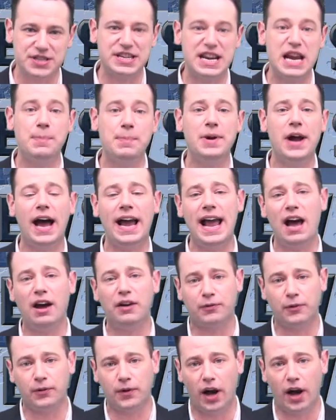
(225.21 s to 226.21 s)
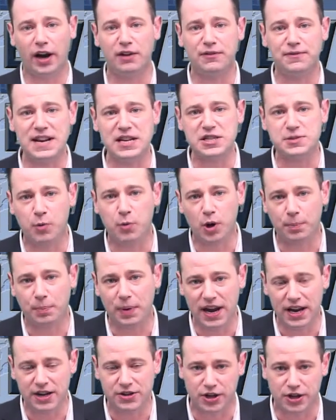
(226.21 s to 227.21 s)
Keep an eye out on our Facebook
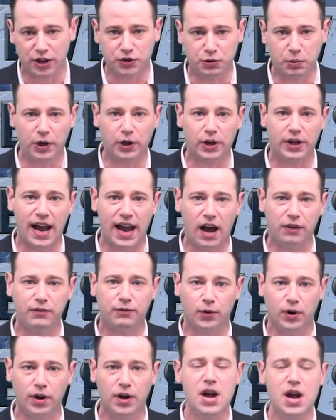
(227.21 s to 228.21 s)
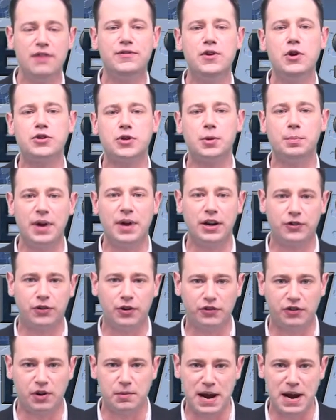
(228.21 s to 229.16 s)
page and our Twitter account for future pictures,